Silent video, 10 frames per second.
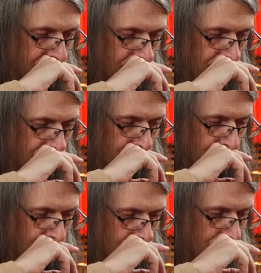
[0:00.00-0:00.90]
hmm,
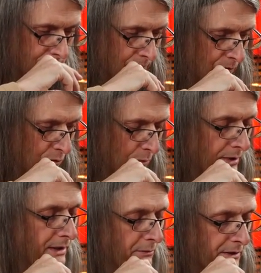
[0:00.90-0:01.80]
do I
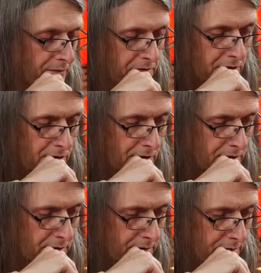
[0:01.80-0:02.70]
want to get rid of a
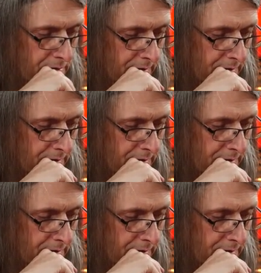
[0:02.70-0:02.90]
card?